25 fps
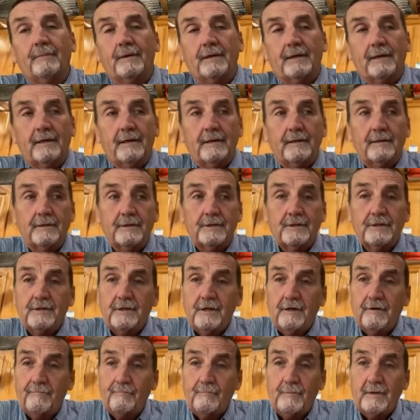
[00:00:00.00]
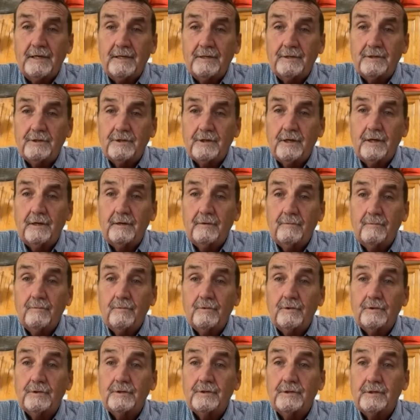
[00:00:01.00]
me to see if my son
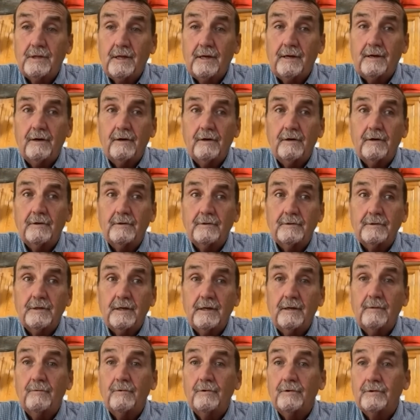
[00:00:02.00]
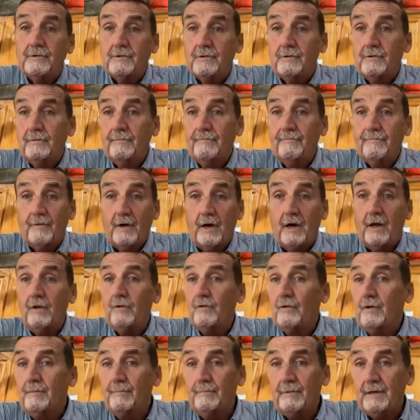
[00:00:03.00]
was there because he was
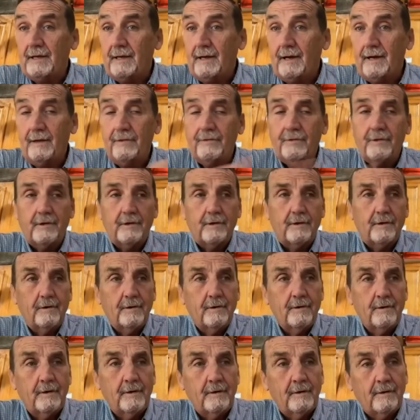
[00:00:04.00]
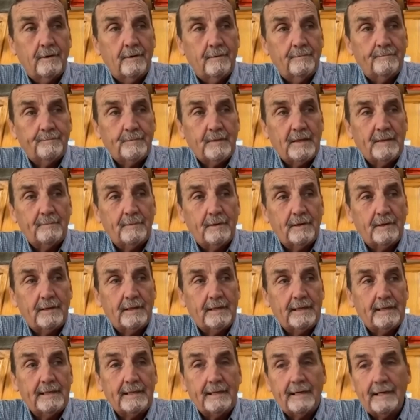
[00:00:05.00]
following me out there. But
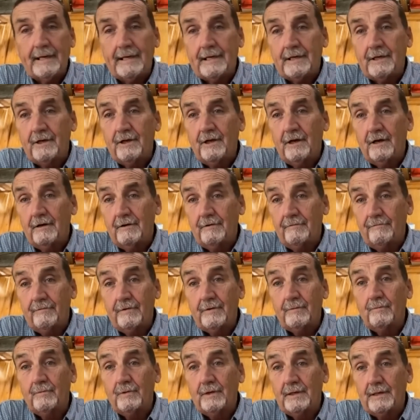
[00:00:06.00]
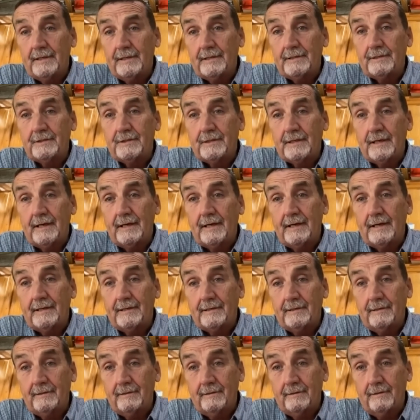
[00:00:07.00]
he'd had enough and went
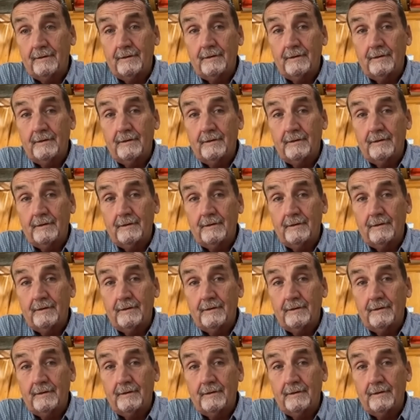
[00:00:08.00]
inside and